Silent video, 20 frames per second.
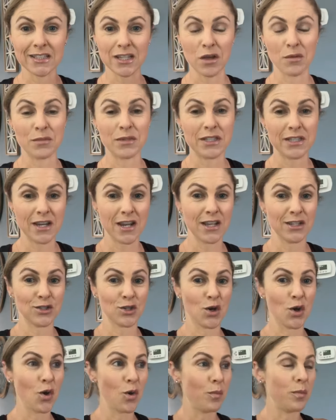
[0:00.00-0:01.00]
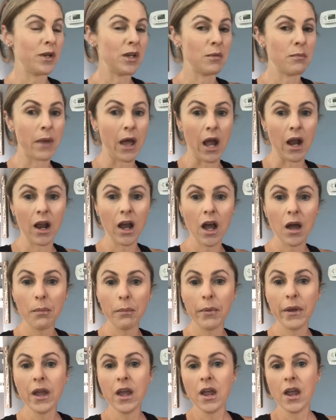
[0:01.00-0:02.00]
some states are opening back up,
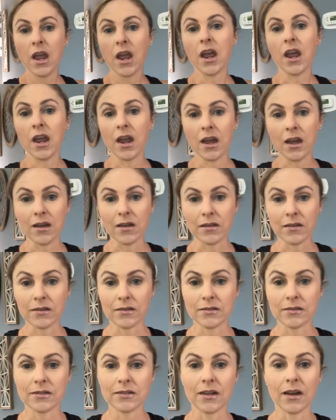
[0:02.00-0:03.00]
and